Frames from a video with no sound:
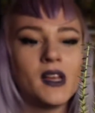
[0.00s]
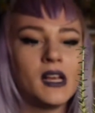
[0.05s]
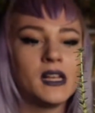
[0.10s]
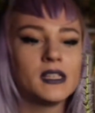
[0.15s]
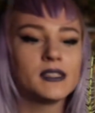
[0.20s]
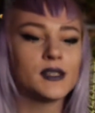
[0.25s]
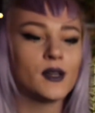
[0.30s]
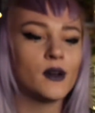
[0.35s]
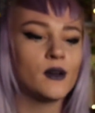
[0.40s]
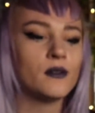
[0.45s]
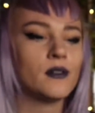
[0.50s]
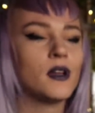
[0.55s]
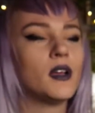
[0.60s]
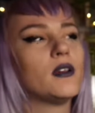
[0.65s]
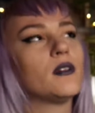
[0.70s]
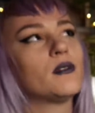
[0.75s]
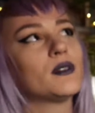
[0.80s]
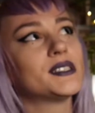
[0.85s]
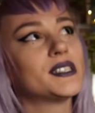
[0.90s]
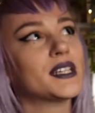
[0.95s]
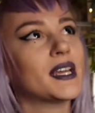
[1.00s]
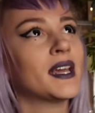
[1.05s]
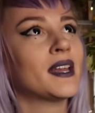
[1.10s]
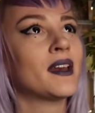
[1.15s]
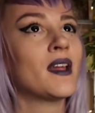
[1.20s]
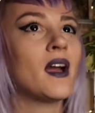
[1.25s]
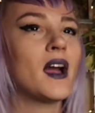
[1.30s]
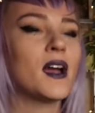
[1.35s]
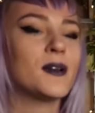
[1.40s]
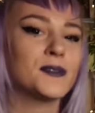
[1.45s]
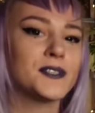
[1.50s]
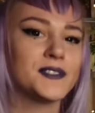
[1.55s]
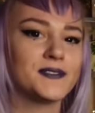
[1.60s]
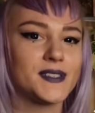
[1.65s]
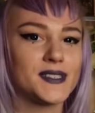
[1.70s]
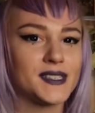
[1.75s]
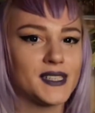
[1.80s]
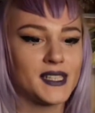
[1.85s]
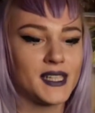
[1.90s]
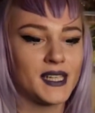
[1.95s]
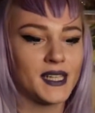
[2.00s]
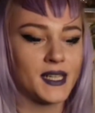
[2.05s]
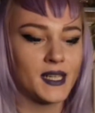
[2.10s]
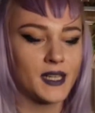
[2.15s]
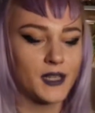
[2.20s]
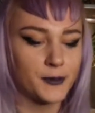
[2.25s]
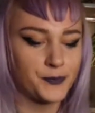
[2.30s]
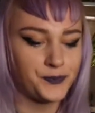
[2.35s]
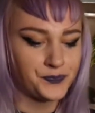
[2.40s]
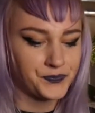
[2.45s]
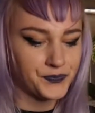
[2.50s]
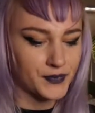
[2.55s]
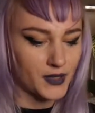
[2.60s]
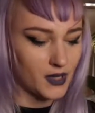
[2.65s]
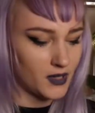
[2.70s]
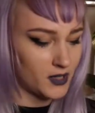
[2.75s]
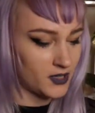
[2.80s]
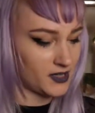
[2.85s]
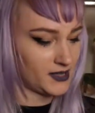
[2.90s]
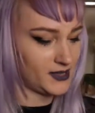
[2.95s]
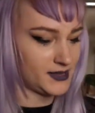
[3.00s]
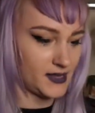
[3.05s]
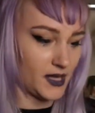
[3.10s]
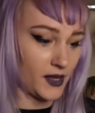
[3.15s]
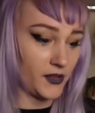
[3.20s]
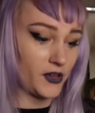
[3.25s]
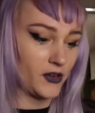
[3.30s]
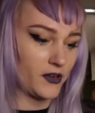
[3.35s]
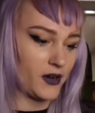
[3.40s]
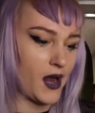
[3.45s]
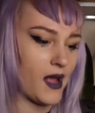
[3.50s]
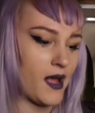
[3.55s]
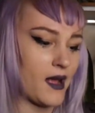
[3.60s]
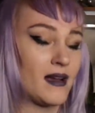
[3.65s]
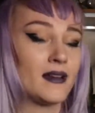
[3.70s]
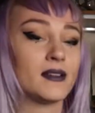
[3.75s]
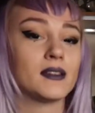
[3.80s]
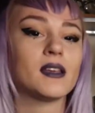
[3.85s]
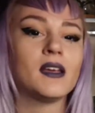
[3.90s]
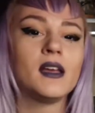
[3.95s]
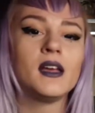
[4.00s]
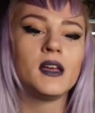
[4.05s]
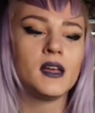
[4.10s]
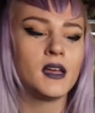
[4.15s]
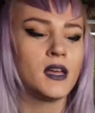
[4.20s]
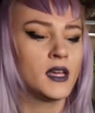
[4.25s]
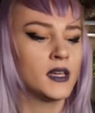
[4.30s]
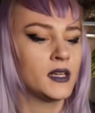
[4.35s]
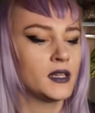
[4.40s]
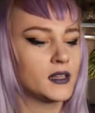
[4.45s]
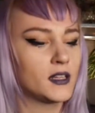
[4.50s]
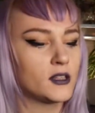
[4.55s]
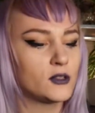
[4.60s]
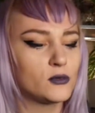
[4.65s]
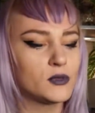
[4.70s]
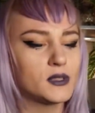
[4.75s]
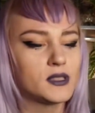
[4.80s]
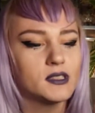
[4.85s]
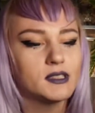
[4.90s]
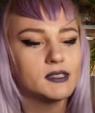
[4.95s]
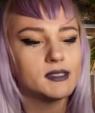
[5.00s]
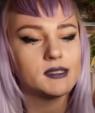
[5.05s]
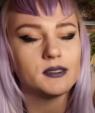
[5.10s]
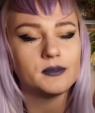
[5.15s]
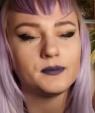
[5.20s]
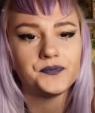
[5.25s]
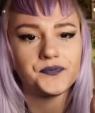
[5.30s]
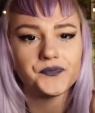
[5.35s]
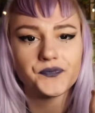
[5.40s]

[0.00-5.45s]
So once again, I was visiting garden center, and there was